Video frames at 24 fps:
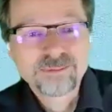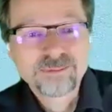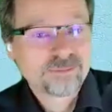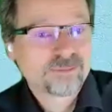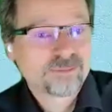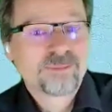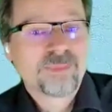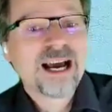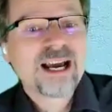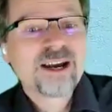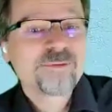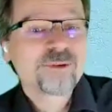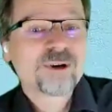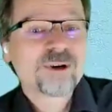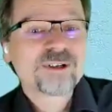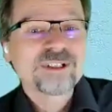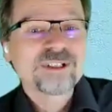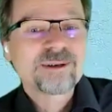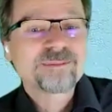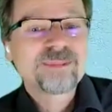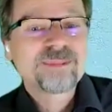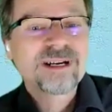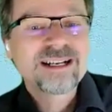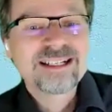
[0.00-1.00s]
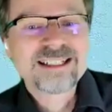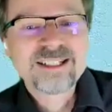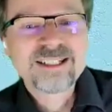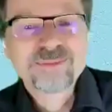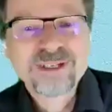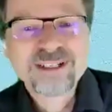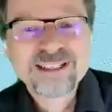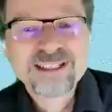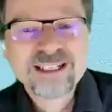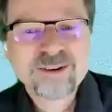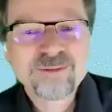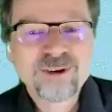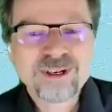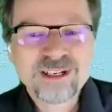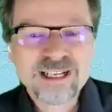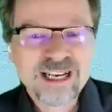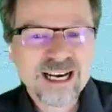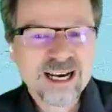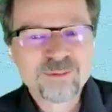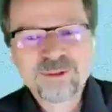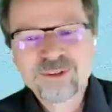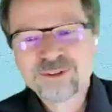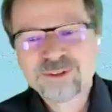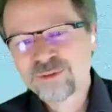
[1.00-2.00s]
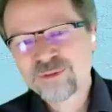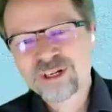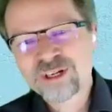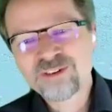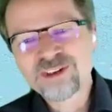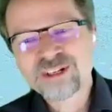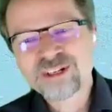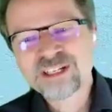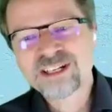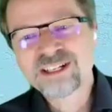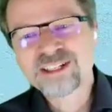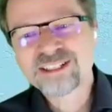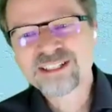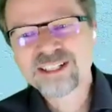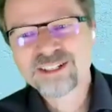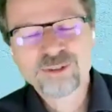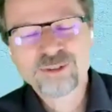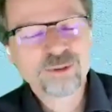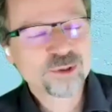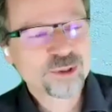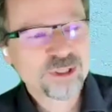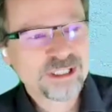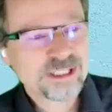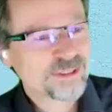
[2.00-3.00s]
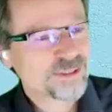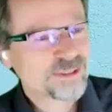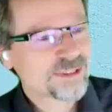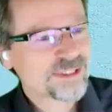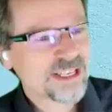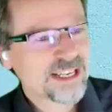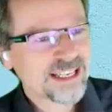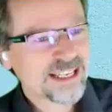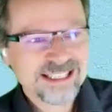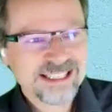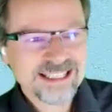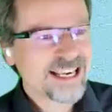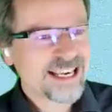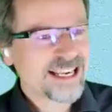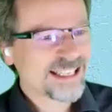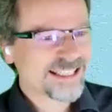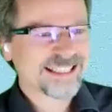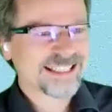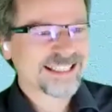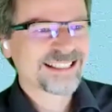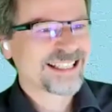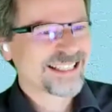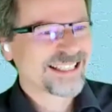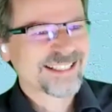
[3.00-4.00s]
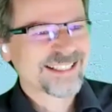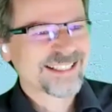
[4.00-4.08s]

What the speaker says: my first impulse when someone comes with a great idea is usually to say, "Yes, let's